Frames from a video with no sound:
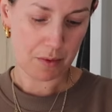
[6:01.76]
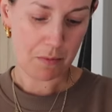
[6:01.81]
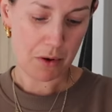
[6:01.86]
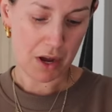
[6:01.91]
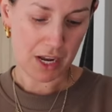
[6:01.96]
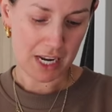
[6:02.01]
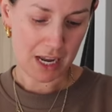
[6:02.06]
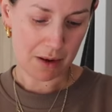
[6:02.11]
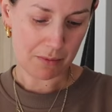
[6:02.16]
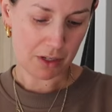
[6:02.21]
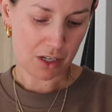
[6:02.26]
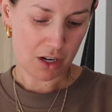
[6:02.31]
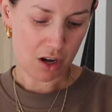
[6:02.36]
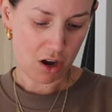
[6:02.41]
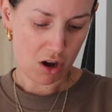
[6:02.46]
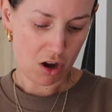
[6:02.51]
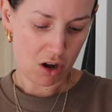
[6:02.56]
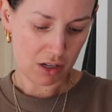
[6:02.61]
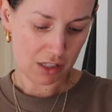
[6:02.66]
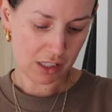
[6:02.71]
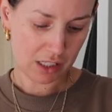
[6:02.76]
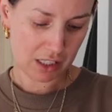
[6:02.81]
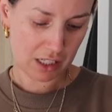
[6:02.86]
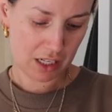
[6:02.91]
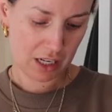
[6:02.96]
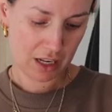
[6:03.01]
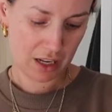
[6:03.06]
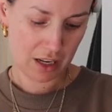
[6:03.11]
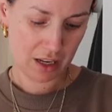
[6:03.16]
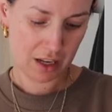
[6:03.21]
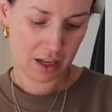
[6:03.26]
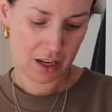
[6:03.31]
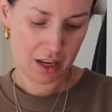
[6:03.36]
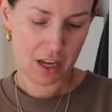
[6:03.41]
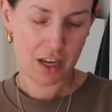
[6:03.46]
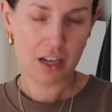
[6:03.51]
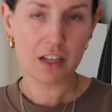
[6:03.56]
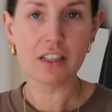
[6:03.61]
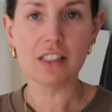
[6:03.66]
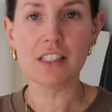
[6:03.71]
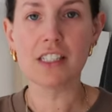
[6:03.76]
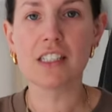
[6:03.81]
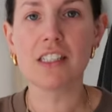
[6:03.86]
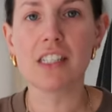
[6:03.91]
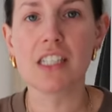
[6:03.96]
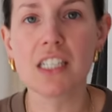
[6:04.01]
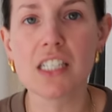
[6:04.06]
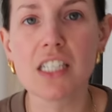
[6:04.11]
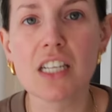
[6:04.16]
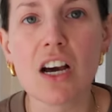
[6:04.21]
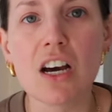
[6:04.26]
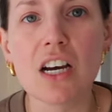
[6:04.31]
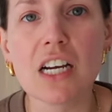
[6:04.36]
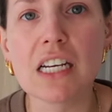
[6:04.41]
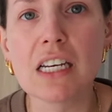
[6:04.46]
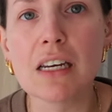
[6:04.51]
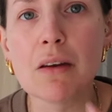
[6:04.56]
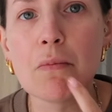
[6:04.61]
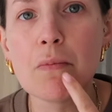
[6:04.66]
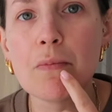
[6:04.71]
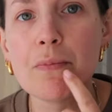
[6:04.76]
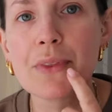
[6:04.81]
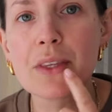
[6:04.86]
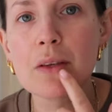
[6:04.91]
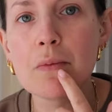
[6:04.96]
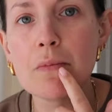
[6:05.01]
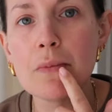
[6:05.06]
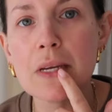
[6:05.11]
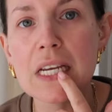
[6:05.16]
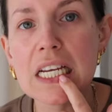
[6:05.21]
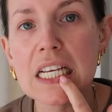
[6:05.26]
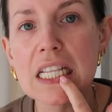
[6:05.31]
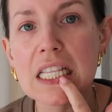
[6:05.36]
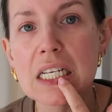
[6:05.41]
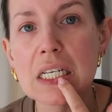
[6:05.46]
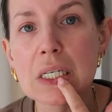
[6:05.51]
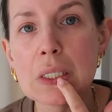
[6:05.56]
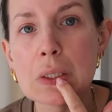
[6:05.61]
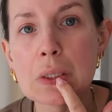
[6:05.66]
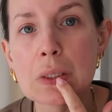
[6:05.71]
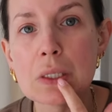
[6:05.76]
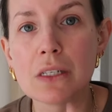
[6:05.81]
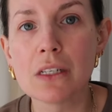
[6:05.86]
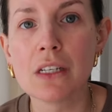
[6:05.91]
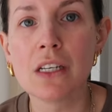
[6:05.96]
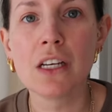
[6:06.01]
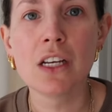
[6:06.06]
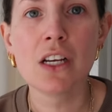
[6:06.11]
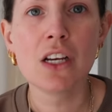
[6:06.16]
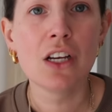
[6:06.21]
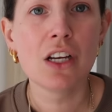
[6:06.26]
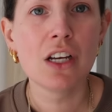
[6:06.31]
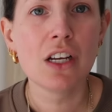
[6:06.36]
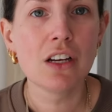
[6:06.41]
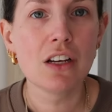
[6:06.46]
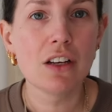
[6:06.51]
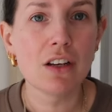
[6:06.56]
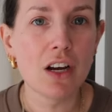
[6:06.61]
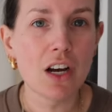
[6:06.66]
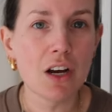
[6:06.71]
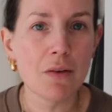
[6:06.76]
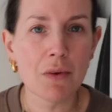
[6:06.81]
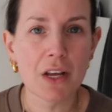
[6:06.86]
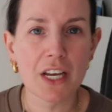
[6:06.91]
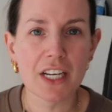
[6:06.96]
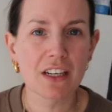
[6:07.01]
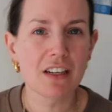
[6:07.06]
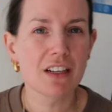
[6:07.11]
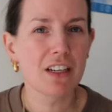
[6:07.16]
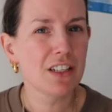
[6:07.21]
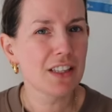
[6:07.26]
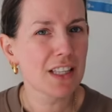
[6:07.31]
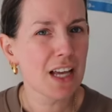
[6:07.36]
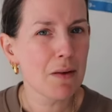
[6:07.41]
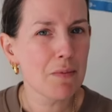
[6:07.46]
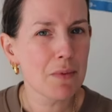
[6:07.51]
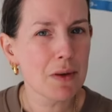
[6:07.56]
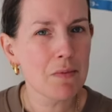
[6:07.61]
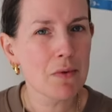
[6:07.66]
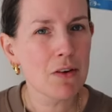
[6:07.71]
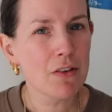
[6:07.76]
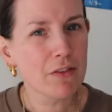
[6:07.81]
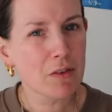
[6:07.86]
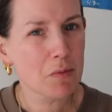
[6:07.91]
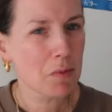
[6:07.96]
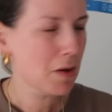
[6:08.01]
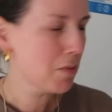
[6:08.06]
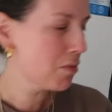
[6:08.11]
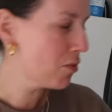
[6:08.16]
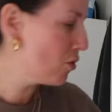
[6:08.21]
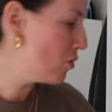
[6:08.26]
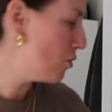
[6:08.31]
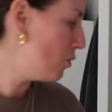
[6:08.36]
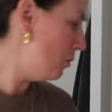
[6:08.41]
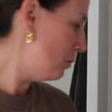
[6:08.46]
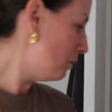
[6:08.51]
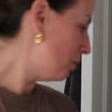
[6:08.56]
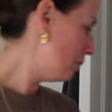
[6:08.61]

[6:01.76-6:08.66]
But I am going to ask because there's like a tiny bit that I'm like, could that be moved a bit more?